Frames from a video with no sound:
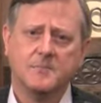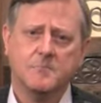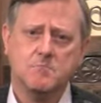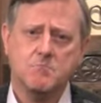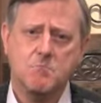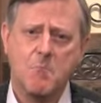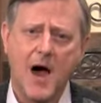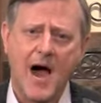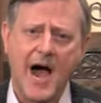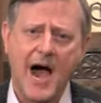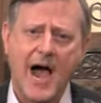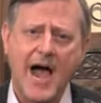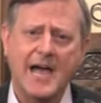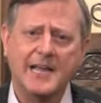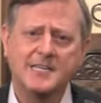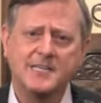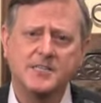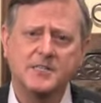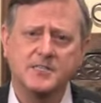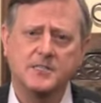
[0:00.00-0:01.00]

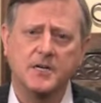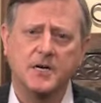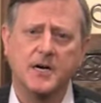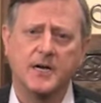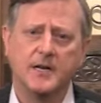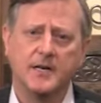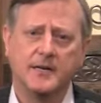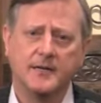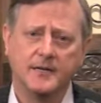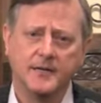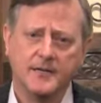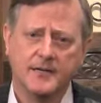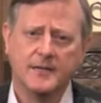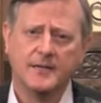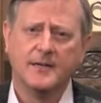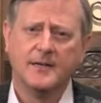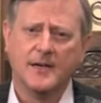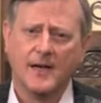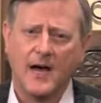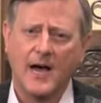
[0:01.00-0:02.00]
my son,
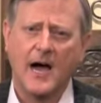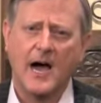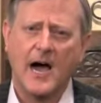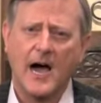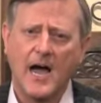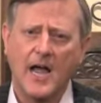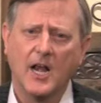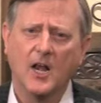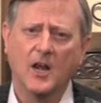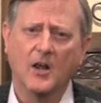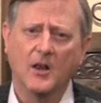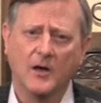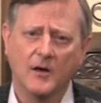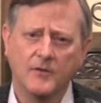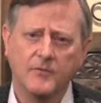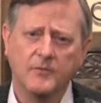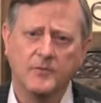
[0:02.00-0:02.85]
I love